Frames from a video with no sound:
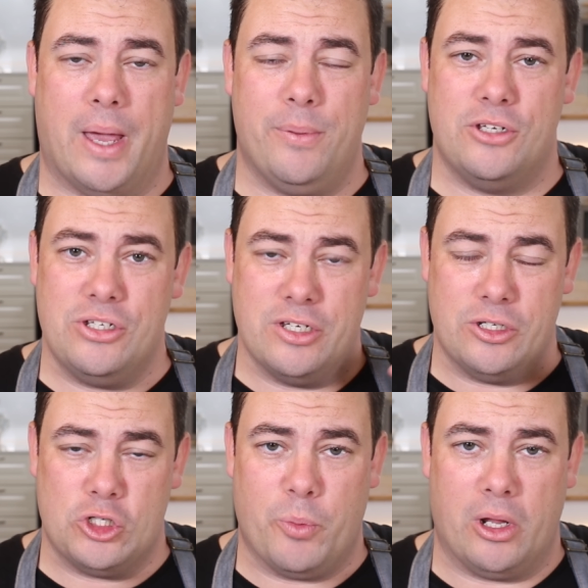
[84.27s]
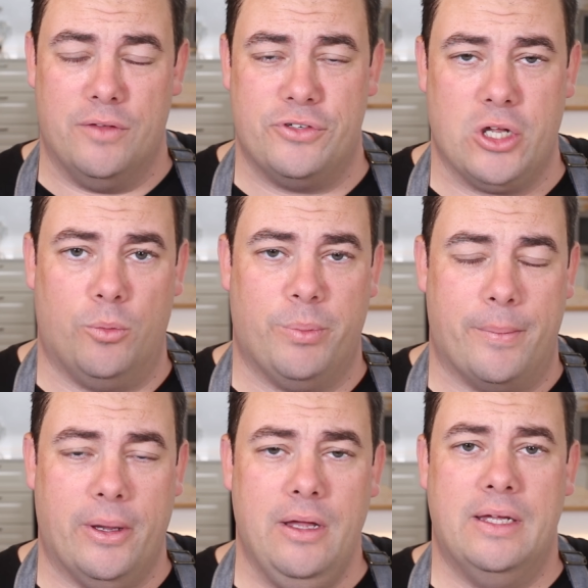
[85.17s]
pepper, just a sprinkle of salt and
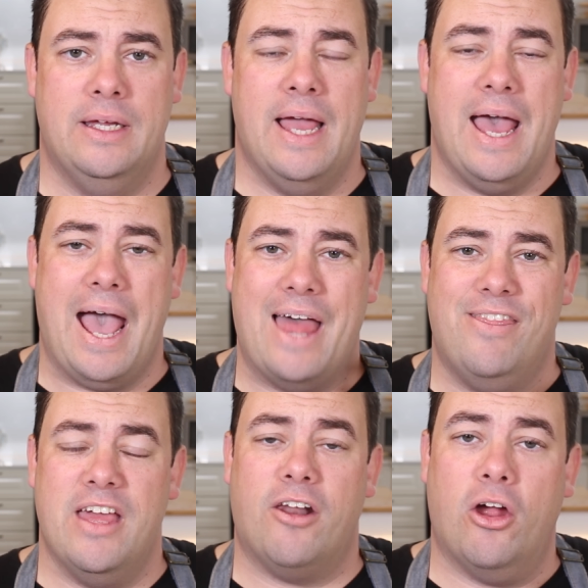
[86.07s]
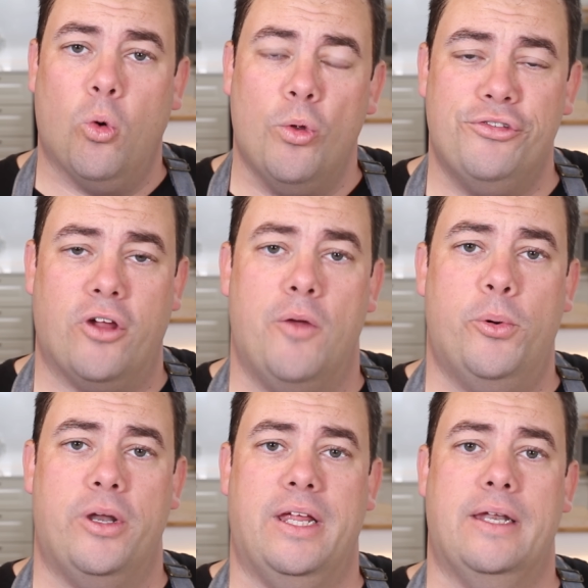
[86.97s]
pepper. And then I also
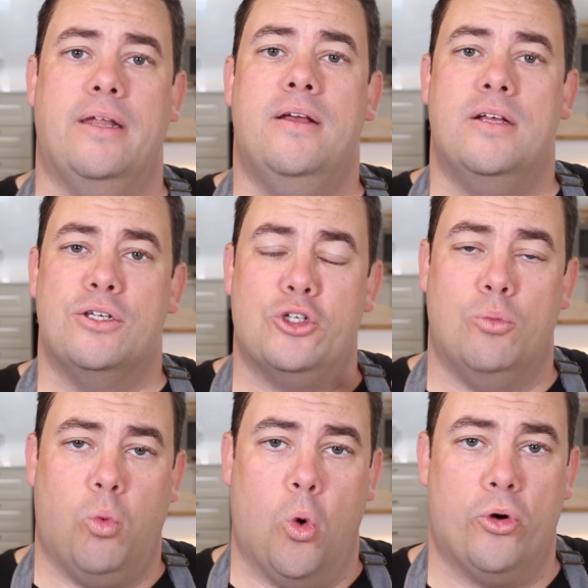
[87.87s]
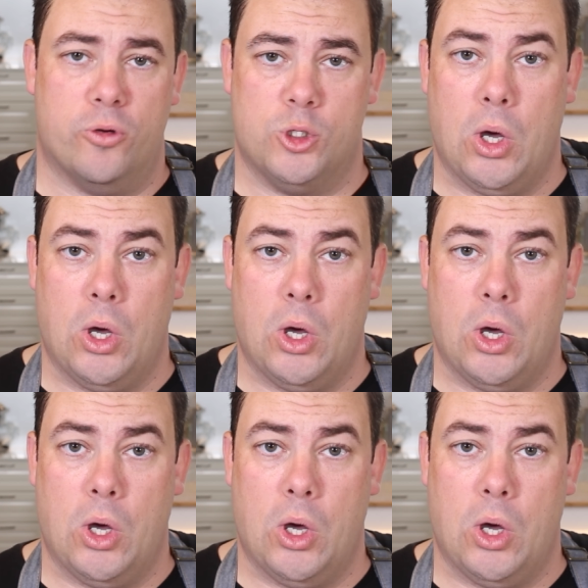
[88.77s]
put in some water as